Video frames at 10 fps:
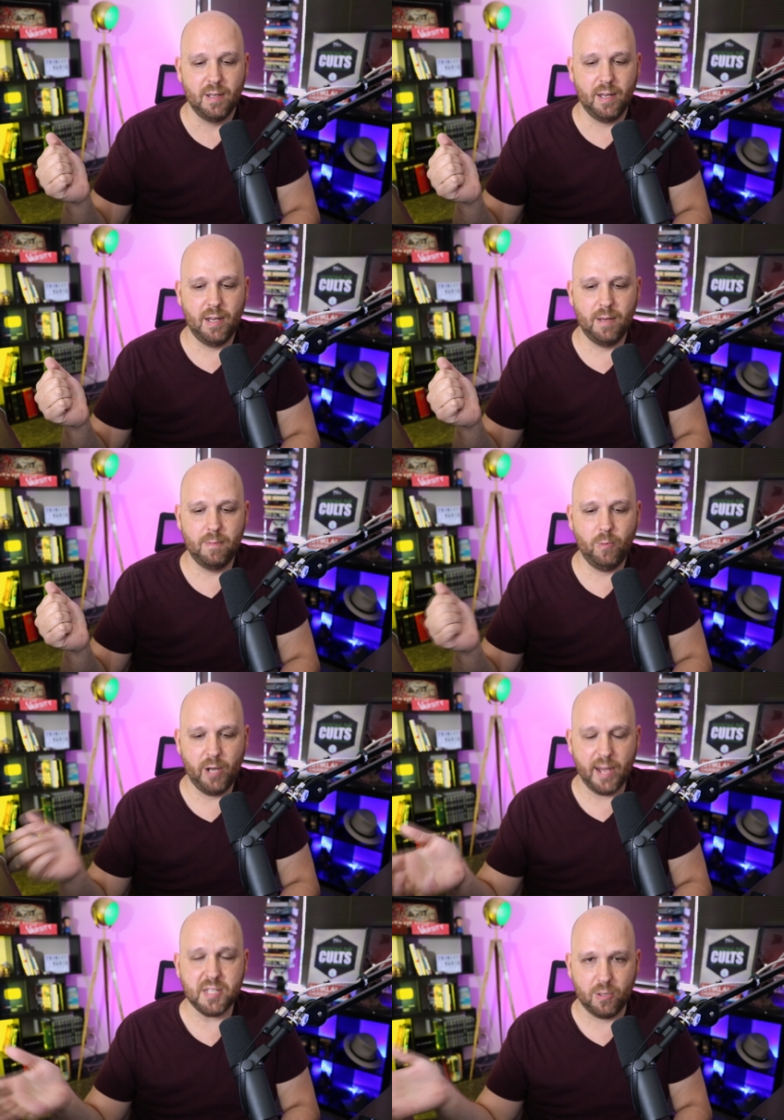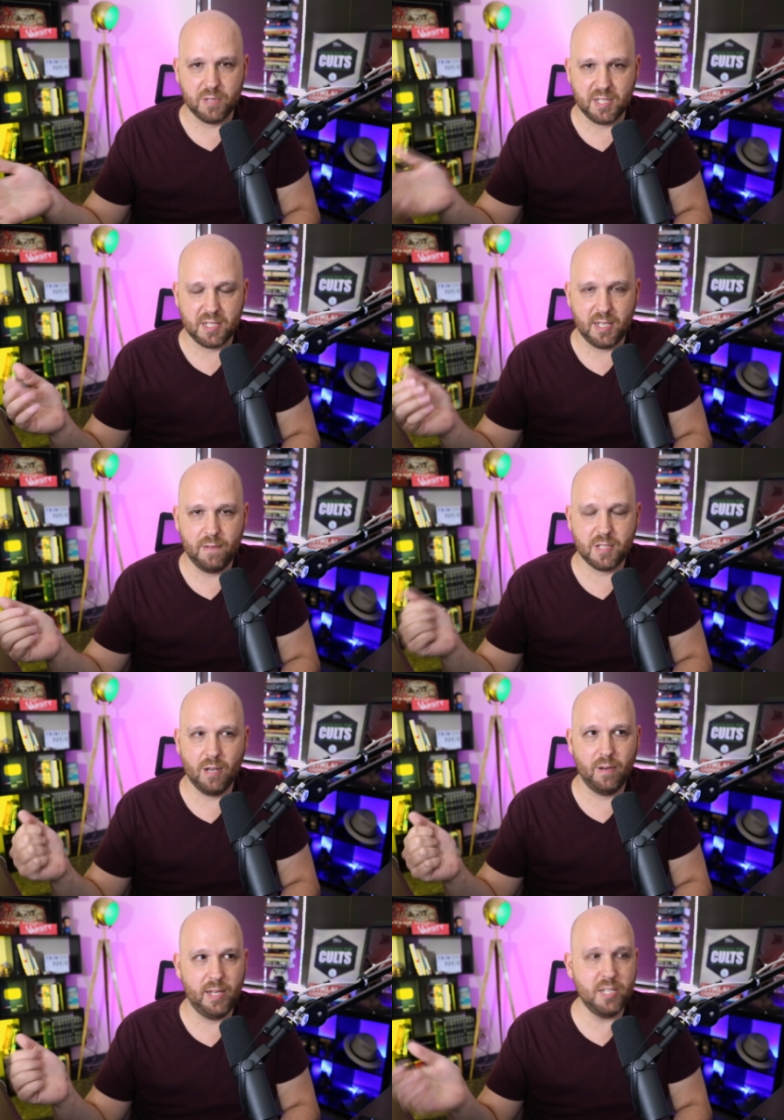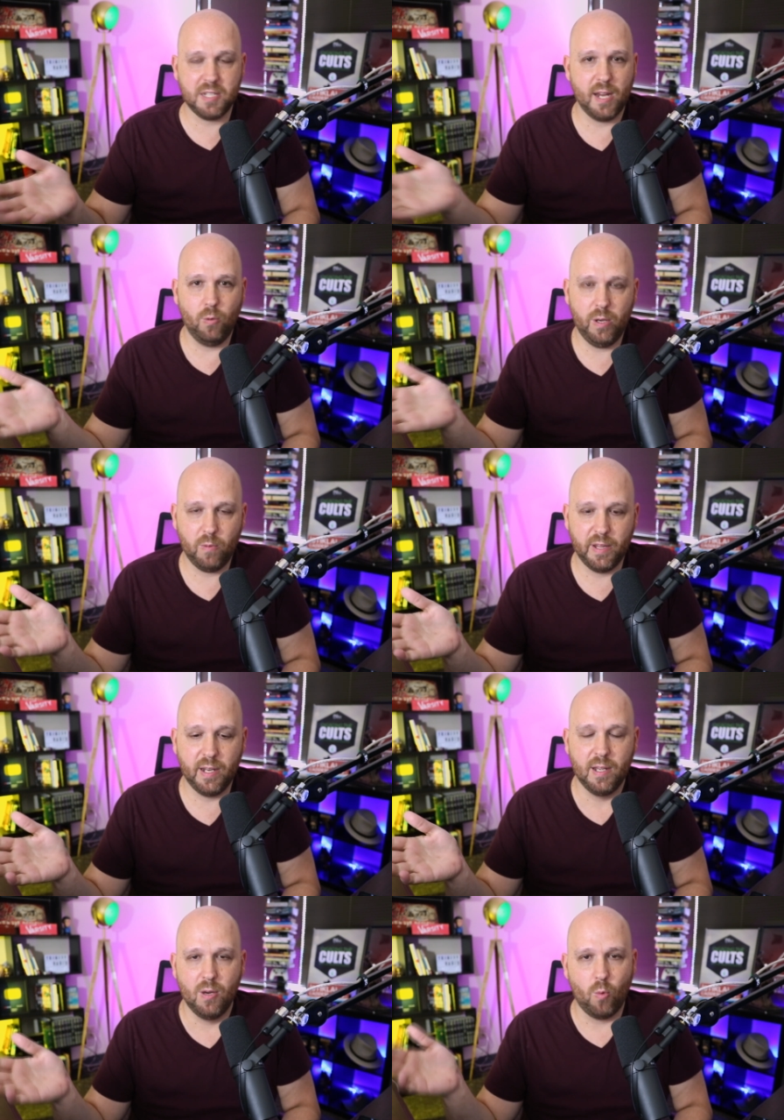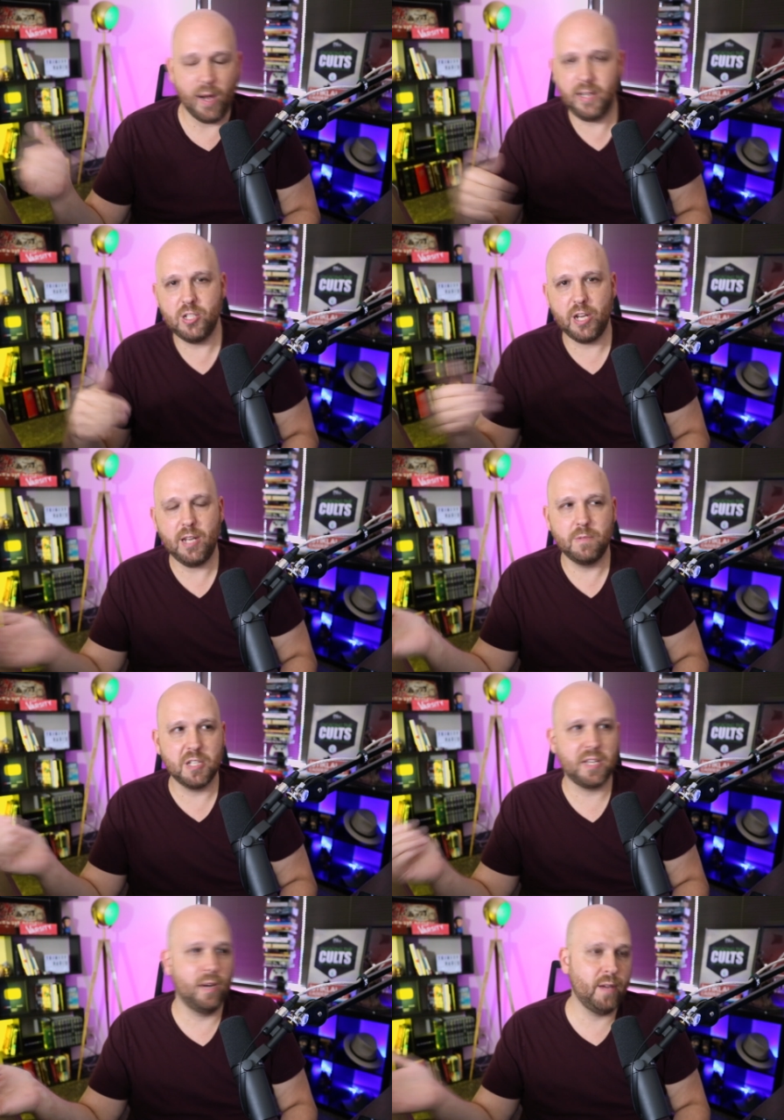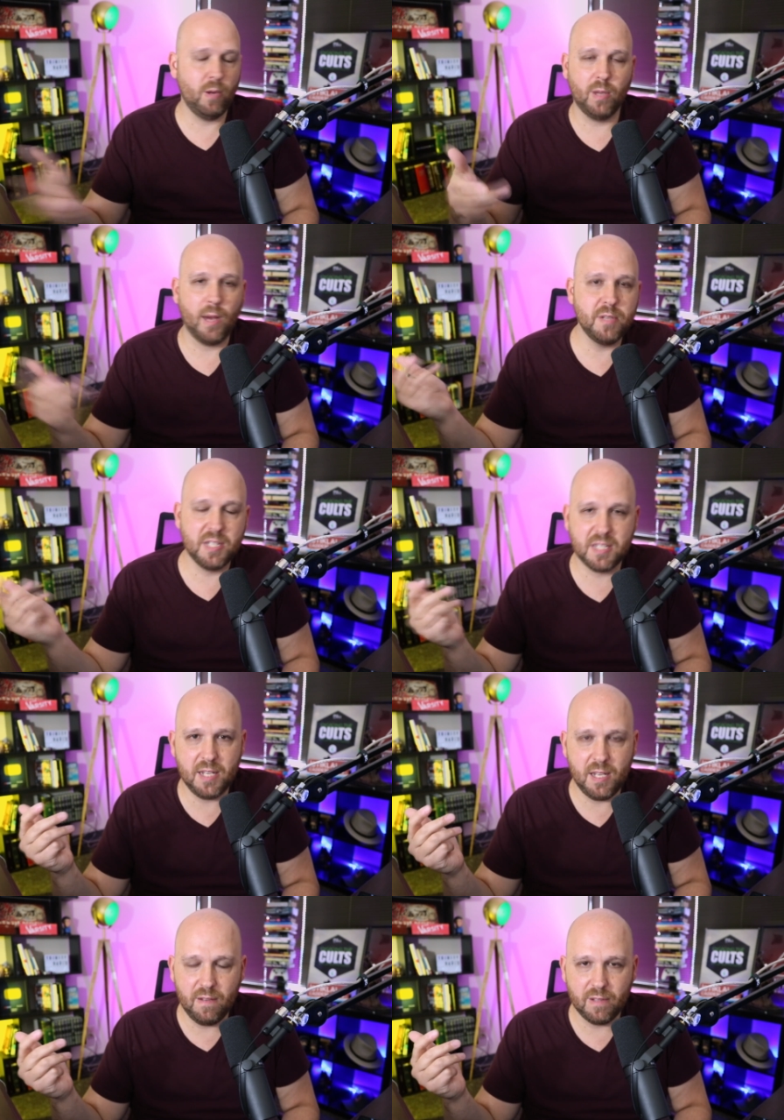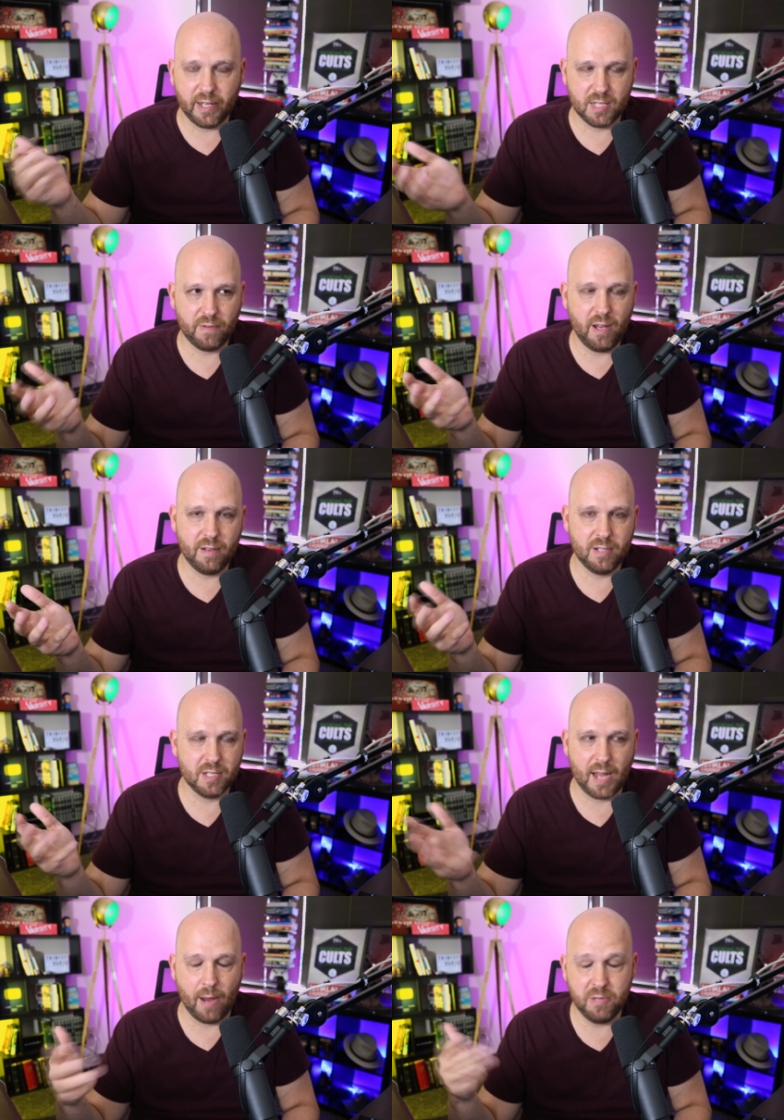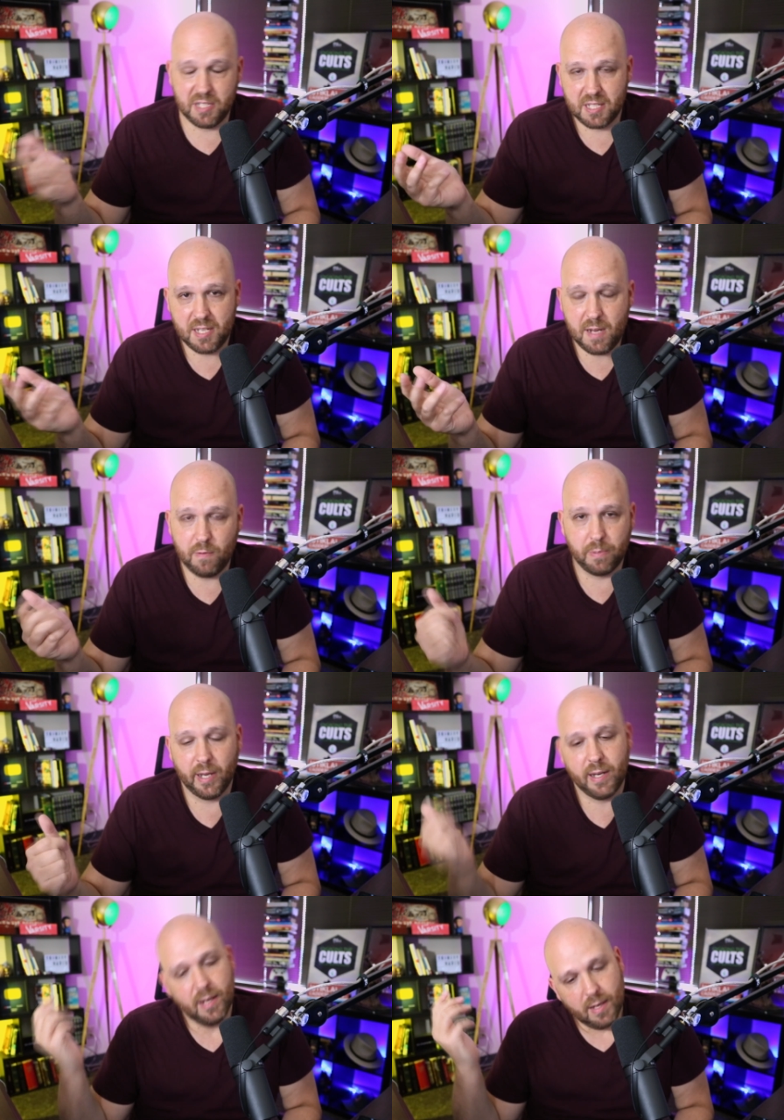When Isaac was deceived. So he just kind of went with it. Why didn't Jacob just say, okay, well, I was deceived, like his father I was deceived, but